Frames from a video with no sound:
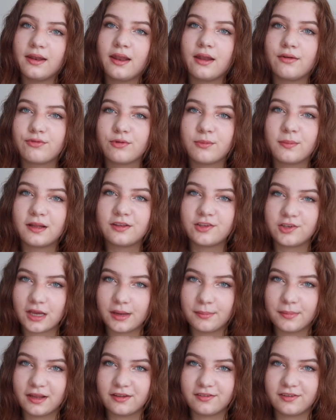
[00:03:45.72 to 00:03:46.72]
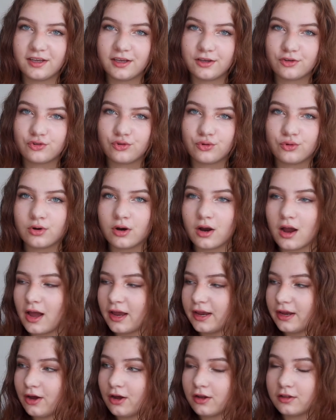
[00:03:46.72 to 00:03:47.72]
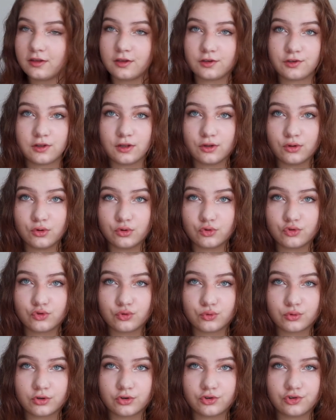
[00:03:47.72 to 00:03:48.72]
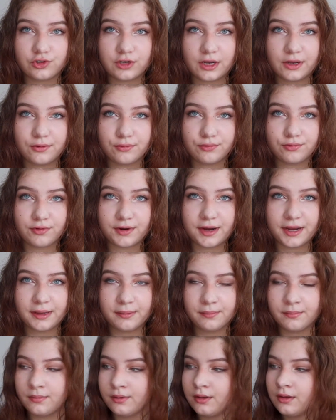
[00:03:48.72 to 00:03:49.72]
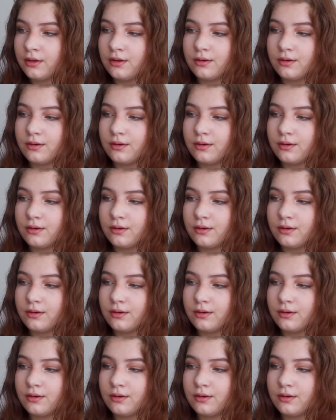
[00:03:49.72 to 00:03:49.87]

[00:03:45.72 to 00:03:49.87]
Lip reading: And then from that same antique store, I got this little tortoiseshell frame.